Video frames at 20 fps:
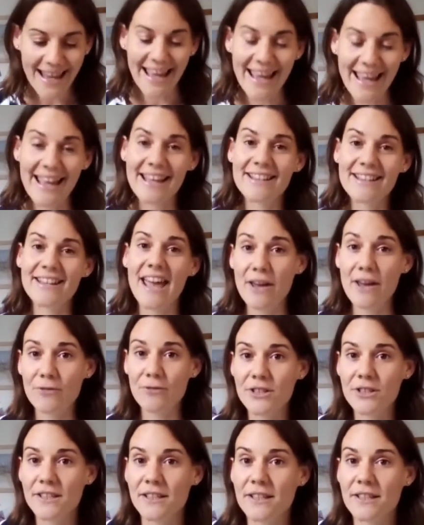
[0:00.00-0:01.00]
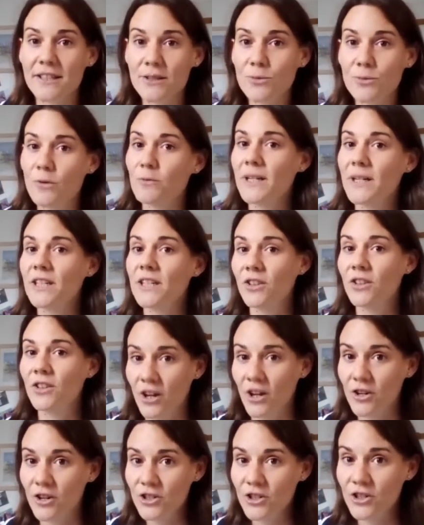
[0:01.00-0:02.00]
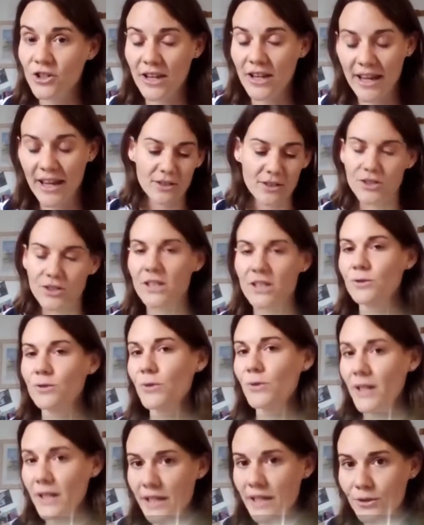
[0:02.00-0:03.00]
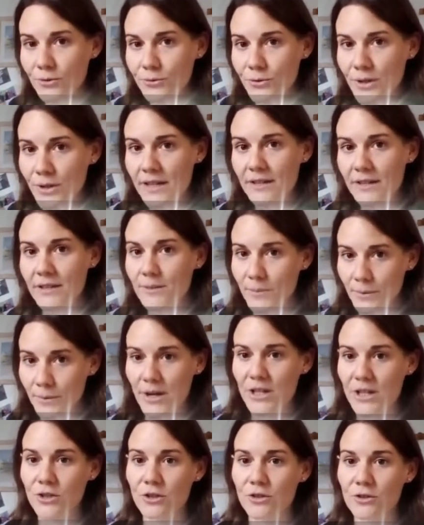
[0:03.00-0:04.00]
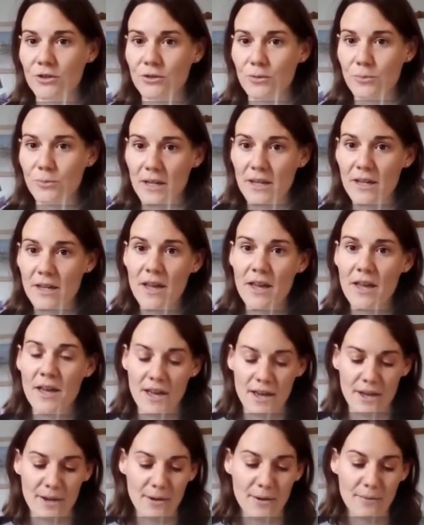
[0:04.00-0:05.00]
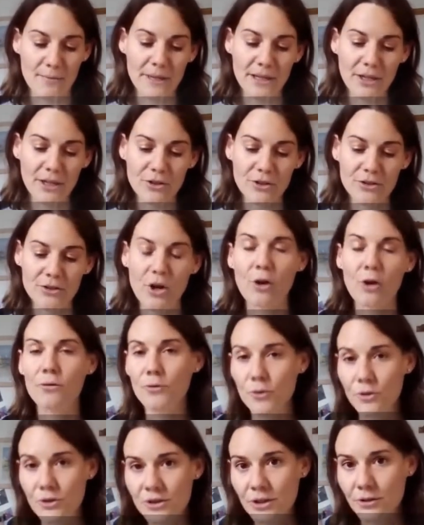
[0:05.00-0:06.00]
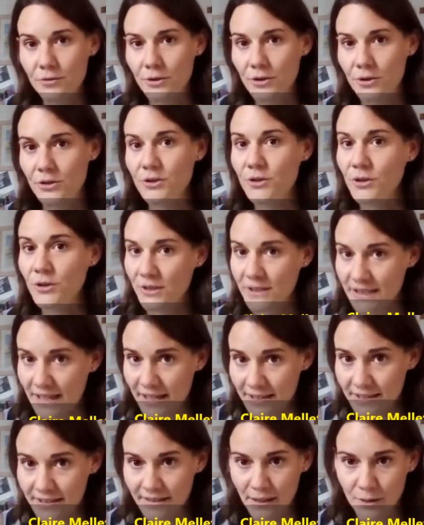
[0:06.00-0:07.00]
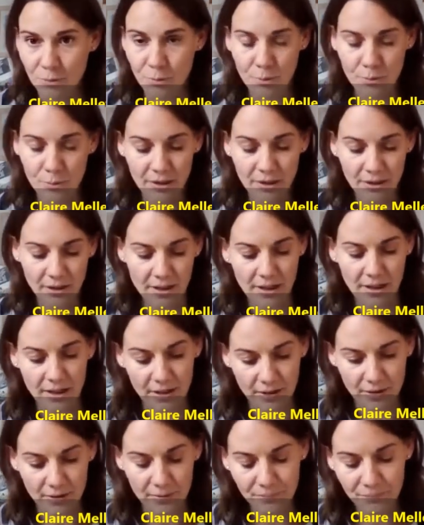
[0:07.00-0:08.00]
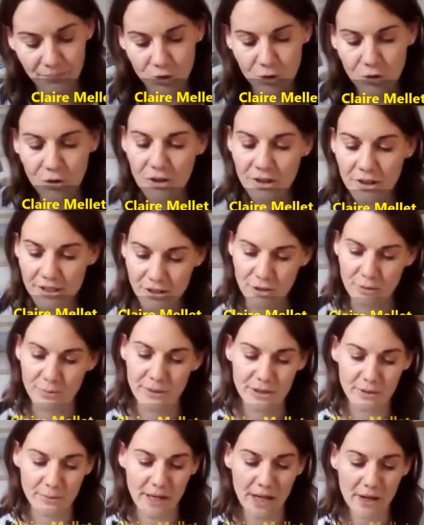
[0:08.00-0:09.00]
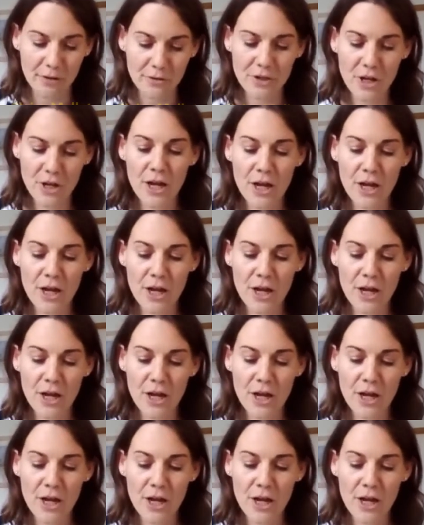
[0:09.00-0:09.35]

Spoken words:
and ever since we've been in touch, and she's really a great inspiration to me. Because of course of her success that we will talk a little bit about,